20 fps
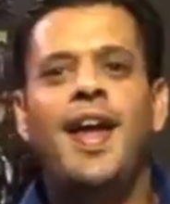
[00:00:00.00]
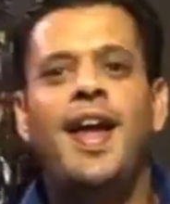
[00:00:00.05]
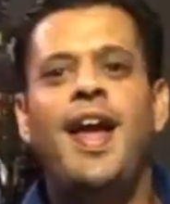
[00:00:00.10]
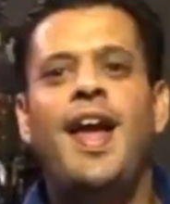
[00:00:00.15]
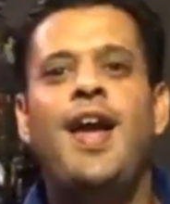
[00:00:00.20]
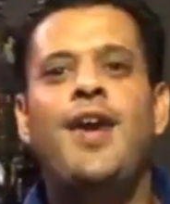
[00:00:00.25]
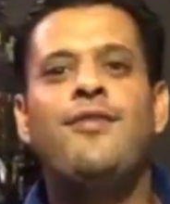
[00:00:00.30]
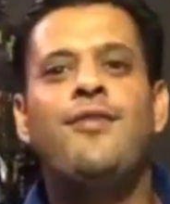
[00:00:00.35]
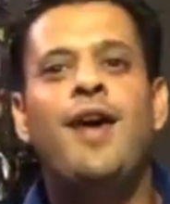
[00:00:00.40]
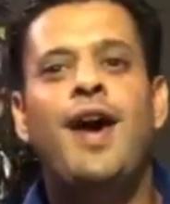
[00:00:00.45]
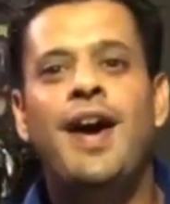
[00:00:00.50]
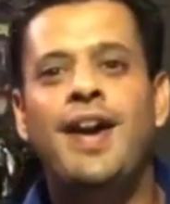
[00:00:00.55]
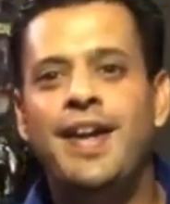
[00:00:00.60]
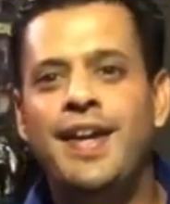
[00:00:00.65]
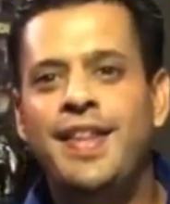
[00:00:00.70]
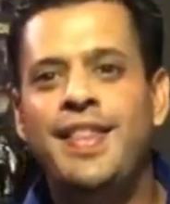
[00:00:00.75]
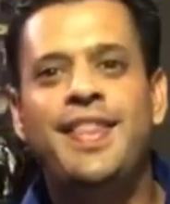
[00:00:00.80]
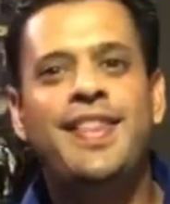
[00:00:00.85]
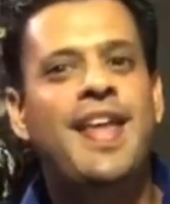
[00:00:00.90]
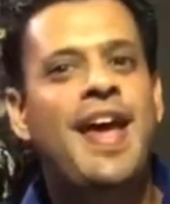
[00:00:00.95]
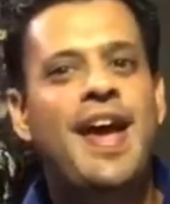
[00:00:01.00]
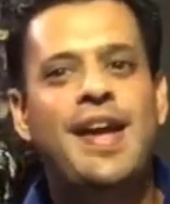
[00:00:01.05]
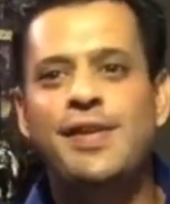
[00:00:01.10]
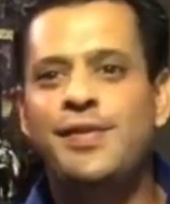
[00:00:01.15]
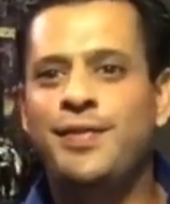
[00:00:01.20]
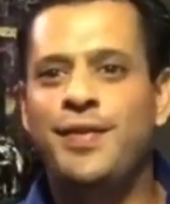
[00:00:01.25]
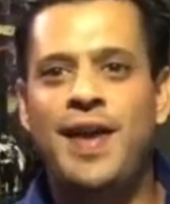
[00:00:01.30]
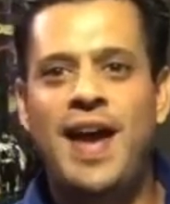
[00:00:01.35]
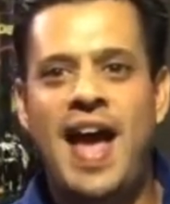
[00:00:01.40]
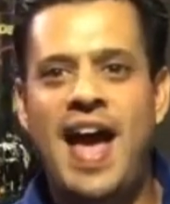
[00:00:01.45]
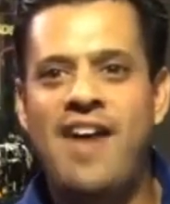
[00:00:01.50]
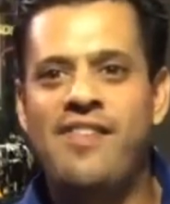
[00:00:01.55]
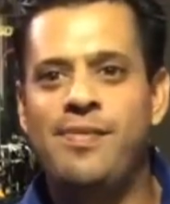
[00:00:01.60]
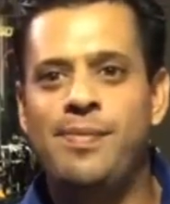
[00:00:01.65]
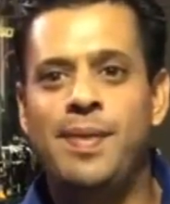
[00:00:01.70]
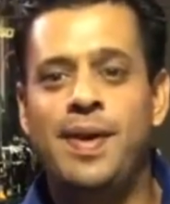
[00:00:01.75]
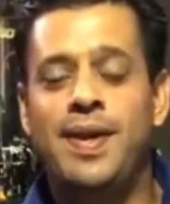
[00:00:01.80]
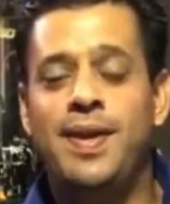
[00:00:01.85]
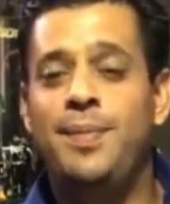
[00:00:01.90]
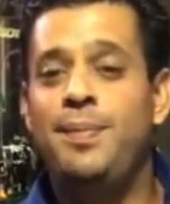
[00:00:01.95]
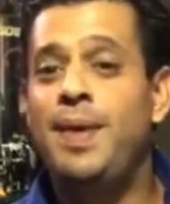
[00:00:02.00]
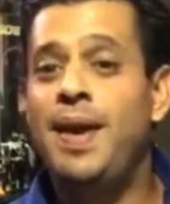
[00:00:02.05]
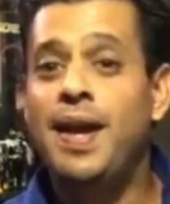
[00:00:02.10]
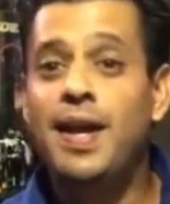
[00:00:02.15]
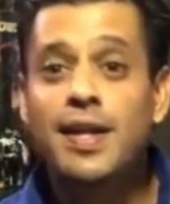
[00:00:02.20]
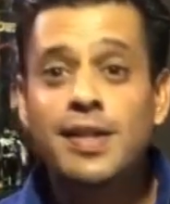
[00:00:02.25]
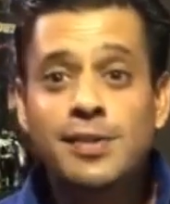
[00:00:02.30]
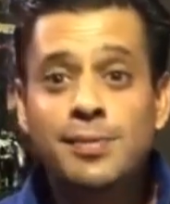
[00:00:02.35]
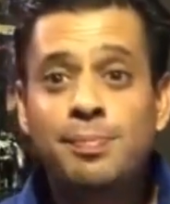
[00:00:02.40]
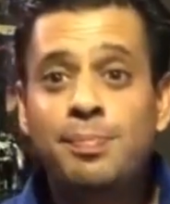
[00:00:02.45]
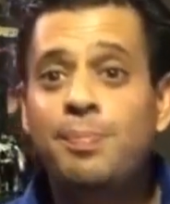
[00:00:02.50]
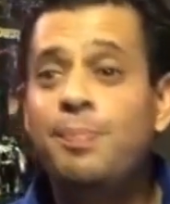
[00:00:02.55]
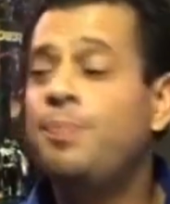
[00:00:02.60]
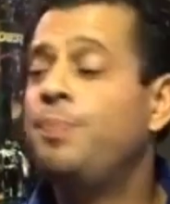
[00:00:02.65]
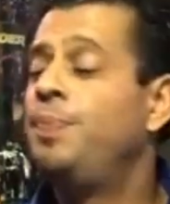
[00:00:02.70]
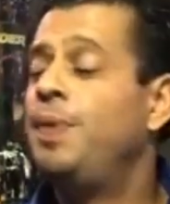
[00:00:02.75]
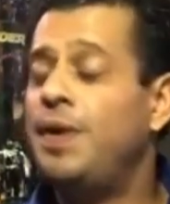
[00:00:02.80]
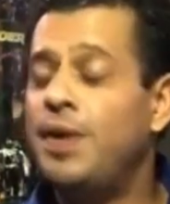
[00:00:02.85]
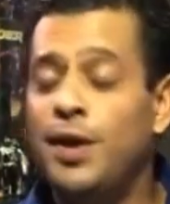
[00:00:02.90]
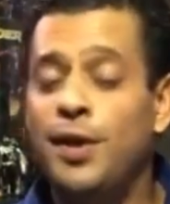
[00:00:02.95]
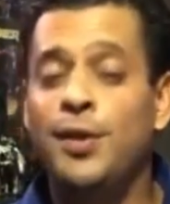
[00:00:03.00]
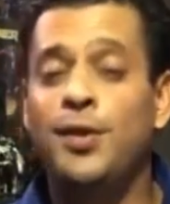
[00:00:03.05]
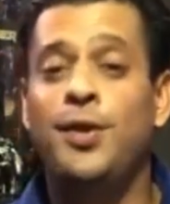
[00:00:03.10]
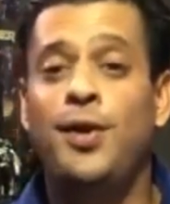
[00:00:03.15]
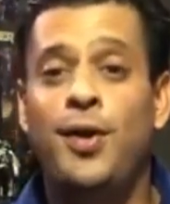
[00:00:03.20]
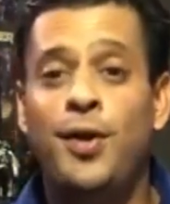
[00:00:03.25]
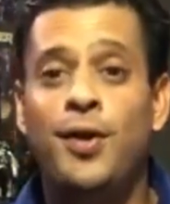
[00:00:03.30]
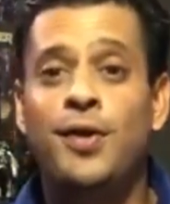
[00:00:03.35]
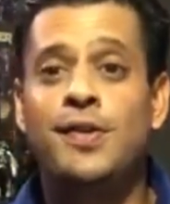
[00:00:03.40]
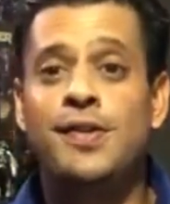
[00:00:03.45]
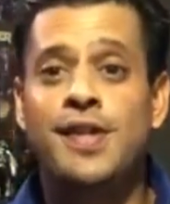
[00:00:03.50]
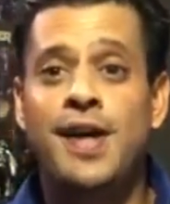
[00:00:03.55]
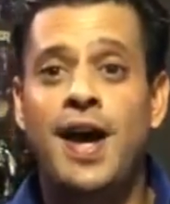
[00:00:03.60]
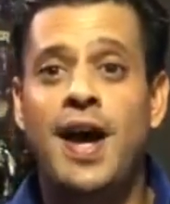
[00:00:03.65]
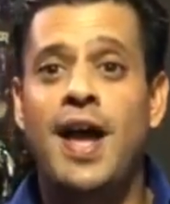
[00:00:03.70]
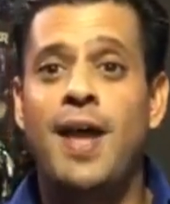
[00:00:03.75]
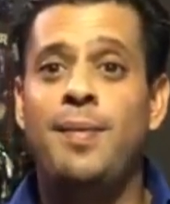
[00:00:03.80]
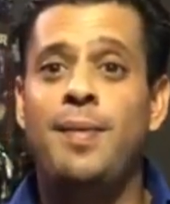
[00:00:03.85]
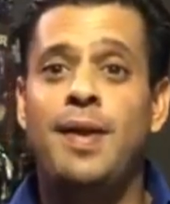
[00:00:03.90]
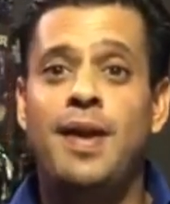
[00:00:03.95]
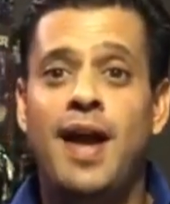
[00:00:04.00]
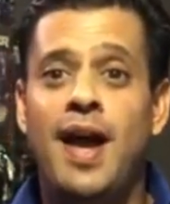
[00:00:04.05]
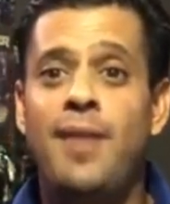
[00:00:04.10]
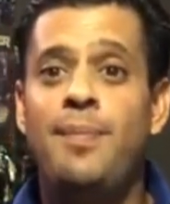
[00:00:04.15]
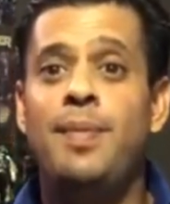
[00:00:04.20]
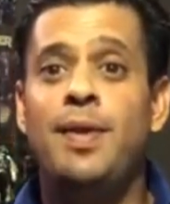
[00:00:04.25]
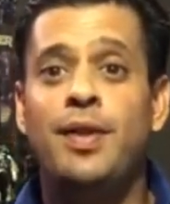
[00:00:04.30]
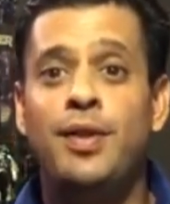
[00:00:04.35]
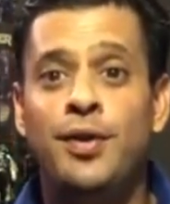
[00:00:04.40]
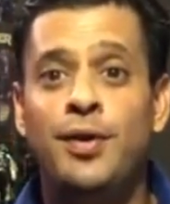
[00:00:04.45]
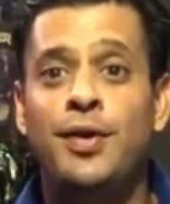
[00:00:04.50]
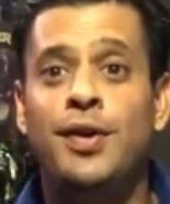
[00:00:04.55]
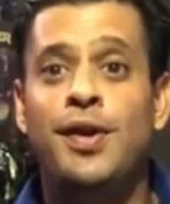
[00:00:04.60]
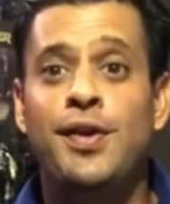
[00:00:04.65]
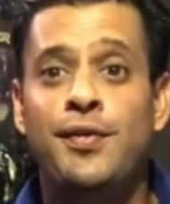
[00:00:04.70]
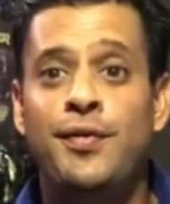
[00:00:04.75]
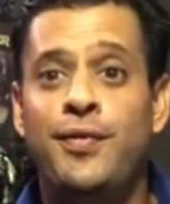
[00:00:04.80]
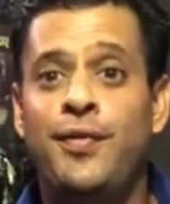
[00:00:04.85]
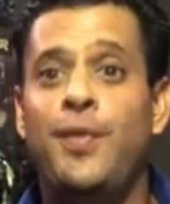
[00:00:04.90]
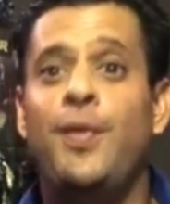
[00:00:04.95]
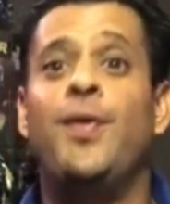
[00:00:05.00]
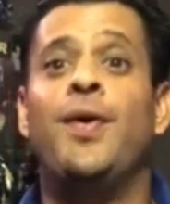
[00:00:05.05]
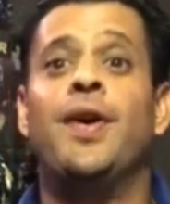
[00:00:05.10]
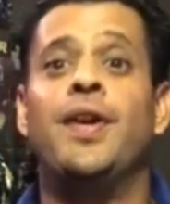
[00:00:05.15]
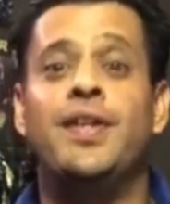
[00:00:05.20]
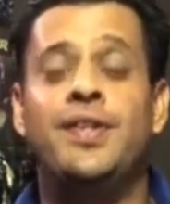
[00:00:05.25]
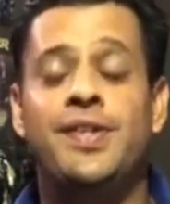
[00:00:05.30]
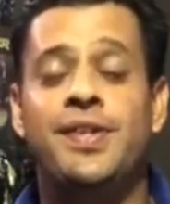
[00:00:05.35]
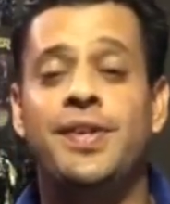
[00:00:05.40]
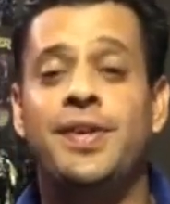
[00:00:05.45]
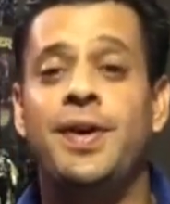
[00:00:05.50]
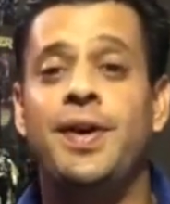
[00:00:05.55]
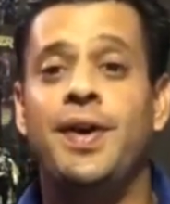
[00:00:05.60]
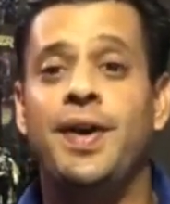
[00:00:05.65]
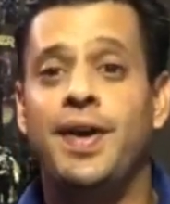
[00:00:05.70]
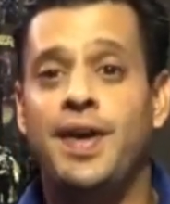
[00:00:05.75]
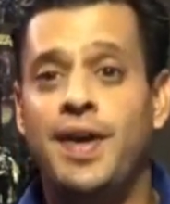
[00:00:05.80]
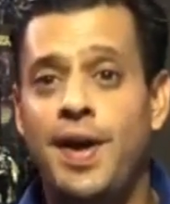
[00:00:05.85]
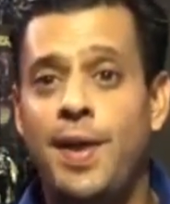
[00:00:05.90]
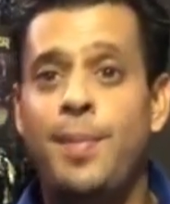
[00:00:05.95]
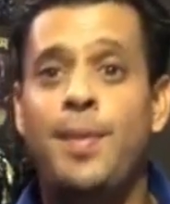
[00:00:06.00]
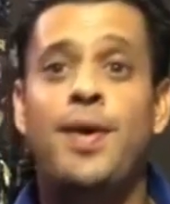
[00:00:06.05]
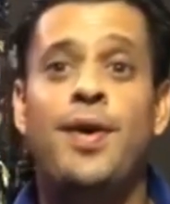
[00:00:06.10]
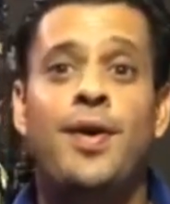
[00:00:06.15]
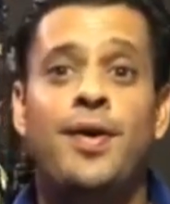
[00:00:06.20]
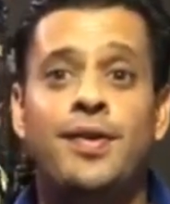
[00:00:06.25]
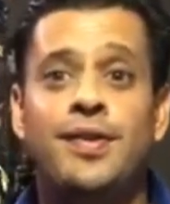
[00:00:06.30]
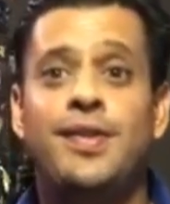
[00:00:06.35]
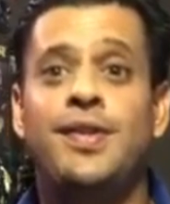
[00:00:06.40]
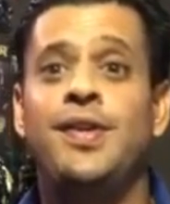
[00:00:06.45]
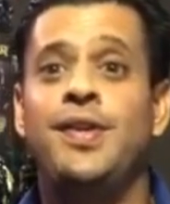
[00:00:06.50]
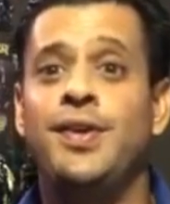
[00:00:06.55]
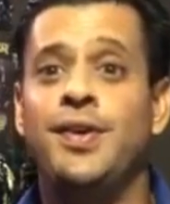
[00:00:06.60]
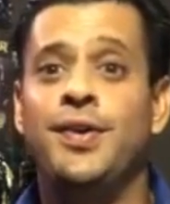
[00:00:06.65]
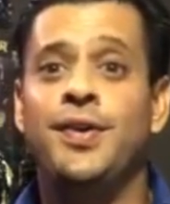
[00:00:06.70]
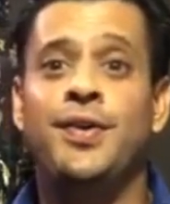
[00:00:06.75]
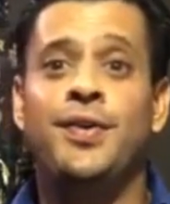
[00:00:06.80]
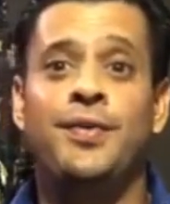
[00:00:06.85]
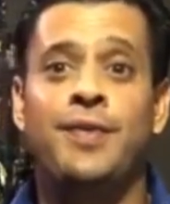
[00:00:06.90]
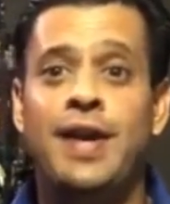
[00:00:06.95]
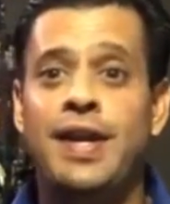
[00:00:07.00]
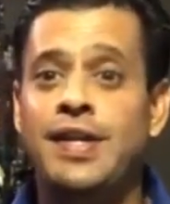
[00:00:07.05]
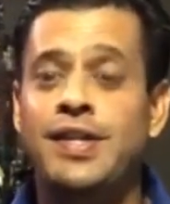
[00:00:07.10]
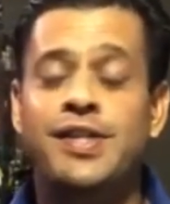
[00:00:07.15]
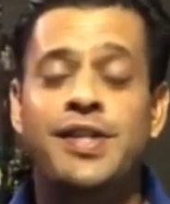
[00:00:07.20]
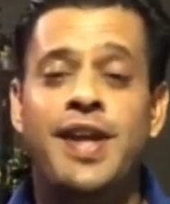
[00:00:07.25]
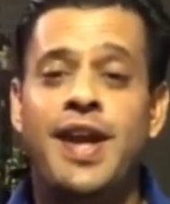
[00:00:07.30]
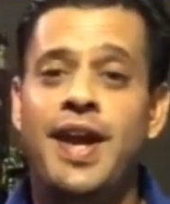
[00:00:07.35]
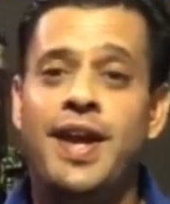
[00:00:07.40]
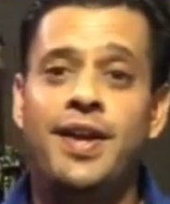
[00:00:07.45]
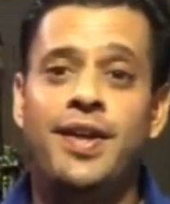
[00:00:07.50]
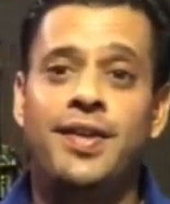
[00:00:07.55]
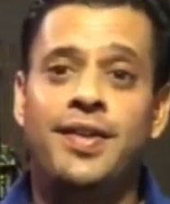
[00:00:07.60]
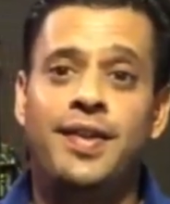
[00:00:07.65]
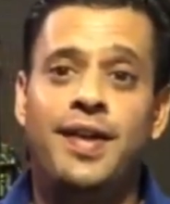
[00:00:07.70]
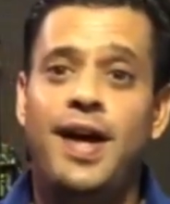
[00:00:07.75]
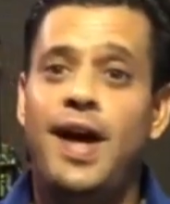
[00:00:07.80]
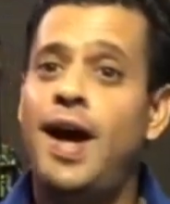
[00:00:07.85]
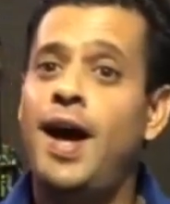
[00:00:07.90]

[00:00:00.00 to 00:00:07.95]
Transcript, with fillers: Hey Ronnie, thanks for having me. Man, it's been a long time and I've been looking forward to coming on to your great channel.